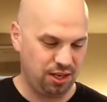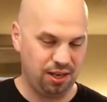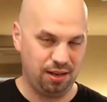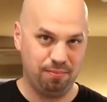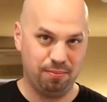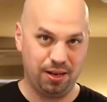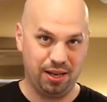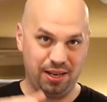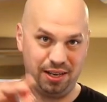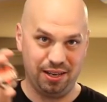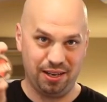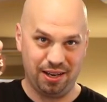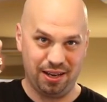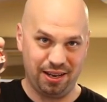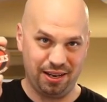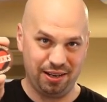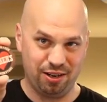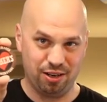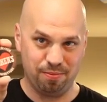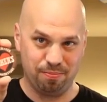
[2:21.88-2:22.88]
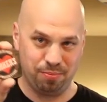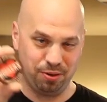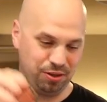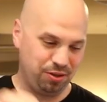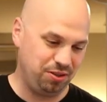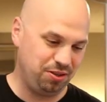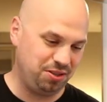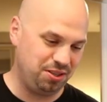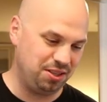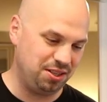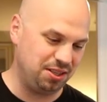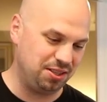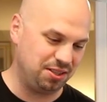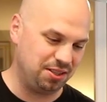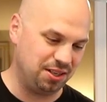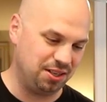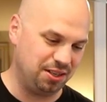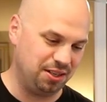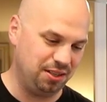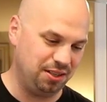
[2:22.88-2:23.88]
and then my I Heart Bookers is
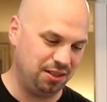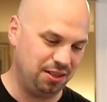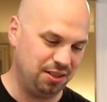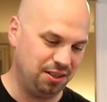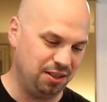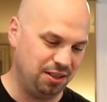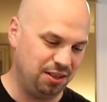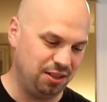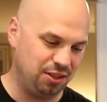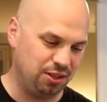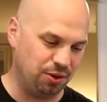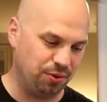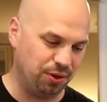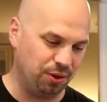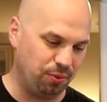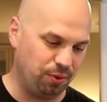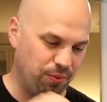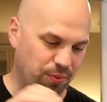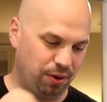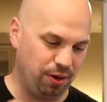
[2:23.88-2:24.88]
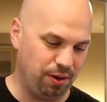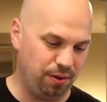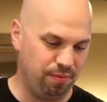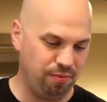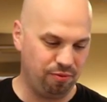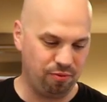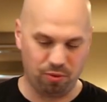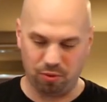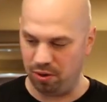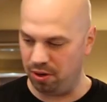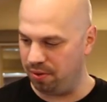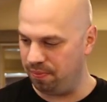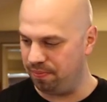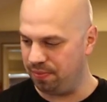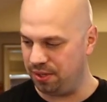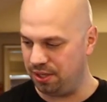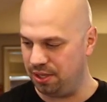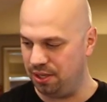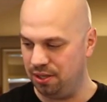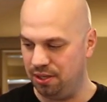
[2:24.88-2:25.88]
gonna go on the wood one for
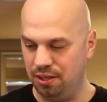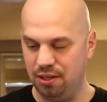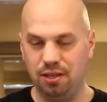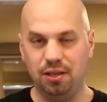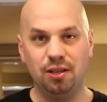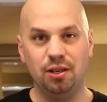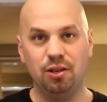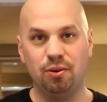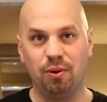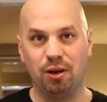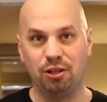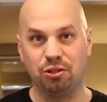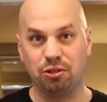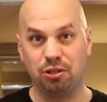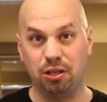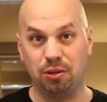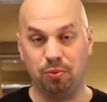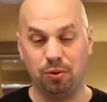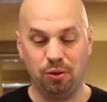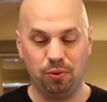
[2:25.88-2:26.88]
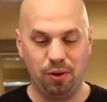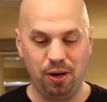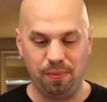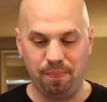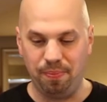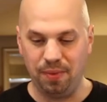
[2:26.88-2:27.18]
the Wild Turkey one oh one.